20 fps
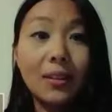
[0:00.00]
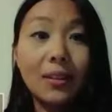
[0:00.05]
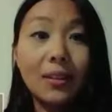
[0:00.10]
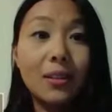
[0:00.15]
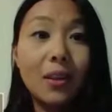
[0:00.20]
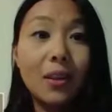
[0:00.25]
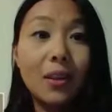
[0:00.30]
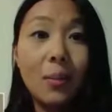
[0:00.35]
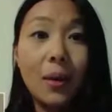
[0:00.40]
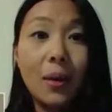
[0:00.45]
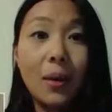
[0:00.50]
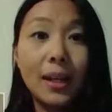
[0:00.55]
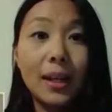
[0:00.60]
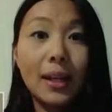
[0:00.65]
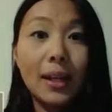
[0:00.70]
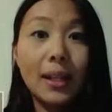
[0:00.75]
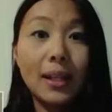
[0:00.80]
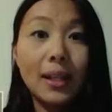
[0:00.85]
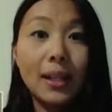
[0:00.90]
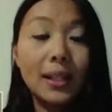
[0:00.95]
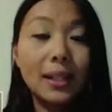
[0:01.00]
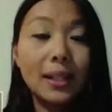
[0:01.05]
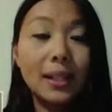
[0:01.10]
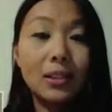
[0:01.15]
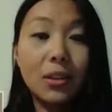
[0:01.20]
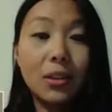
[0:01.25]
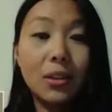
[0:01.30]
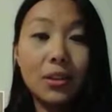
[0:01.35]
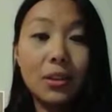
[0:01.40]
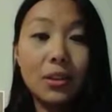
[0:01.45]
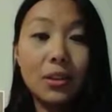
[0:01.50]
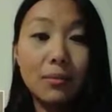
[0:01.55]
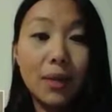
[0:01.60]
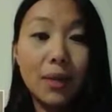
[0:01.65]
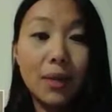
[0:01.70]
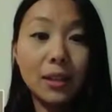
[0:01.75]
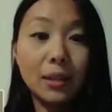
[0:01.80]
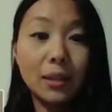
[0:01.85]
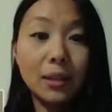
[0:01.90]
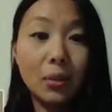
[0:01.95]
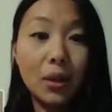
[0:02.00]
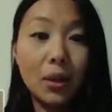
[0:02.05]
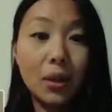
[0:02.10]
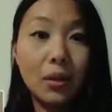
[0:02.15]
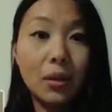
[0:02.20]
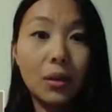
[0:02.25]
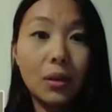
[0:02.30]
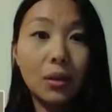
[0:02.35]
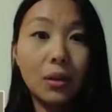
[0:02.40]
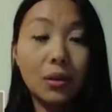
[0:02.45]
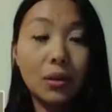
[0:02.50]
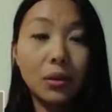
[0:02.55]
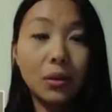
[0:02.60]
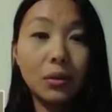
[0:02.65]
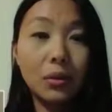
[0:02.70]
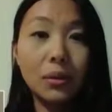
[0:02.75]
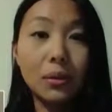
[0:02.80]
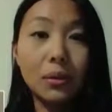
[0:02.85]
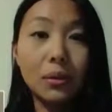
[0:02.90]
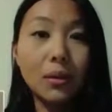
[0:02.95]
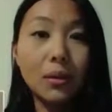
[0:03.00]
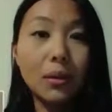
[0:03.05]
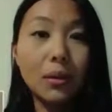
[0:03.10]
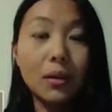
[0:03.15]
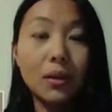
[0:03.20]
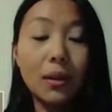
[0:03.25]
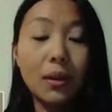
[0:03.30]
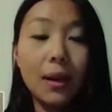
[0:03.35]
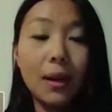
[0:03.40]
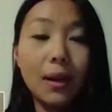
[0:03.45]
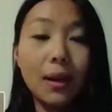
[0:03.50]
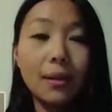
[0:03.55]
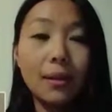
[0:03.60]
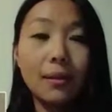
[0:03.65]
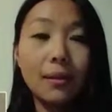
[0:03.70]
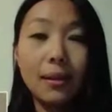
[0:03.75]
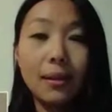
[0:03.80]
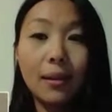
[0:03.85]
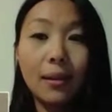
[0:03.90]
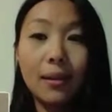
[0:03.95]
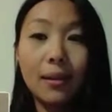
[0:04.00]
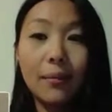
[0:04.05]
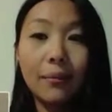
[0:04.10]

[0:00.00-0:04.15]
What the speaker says: Nobody is going to mess with your truth, and